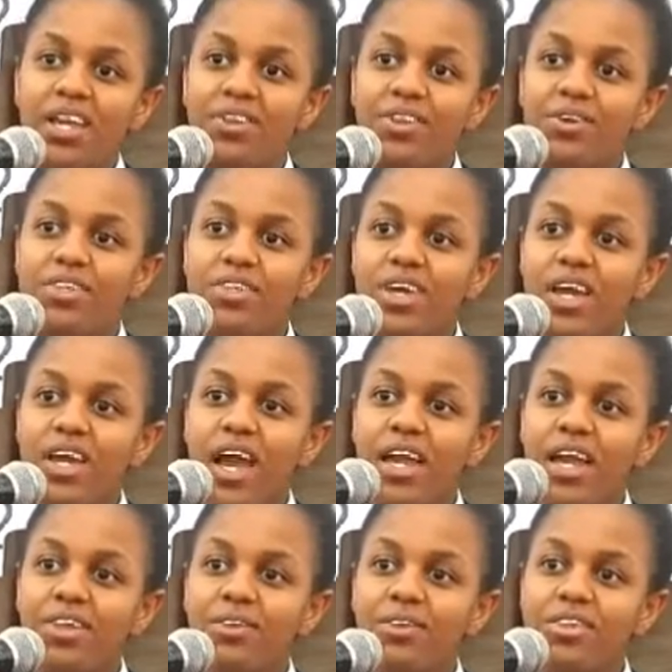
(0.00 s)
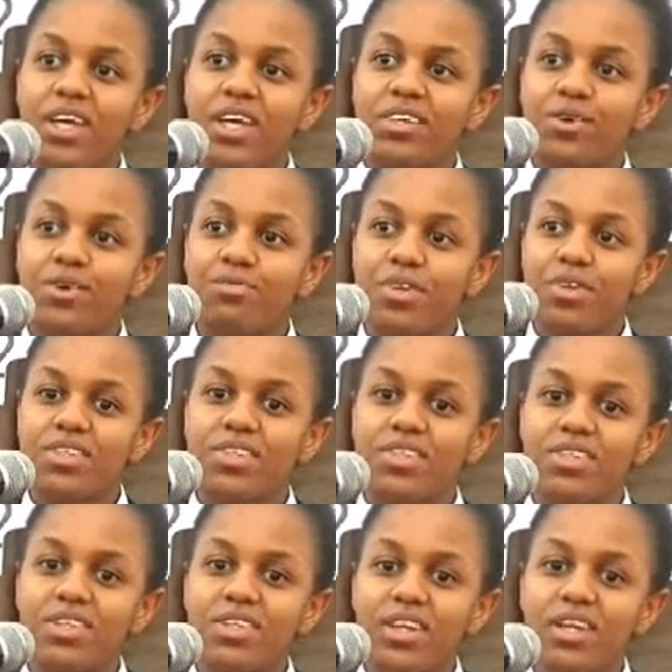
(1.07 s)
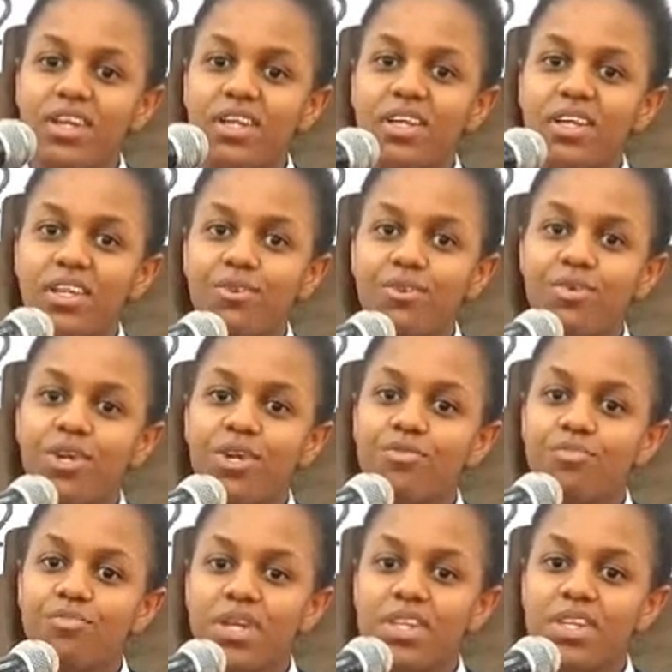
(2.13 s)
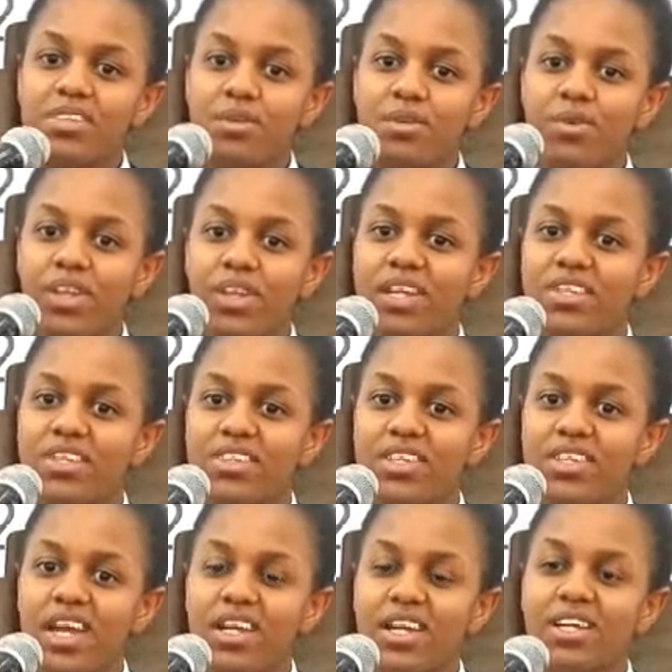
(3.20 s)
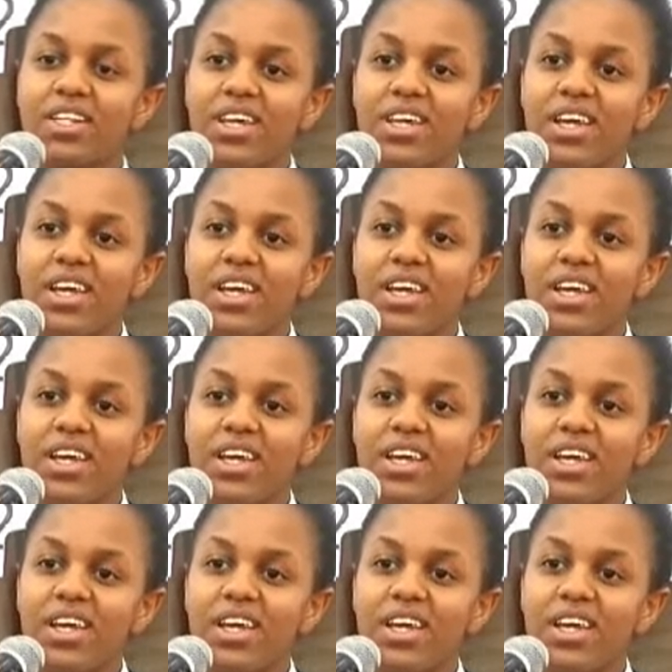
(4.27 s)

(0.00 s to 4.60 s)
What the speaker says: He thought that I fit in the field of medicine more than engineering.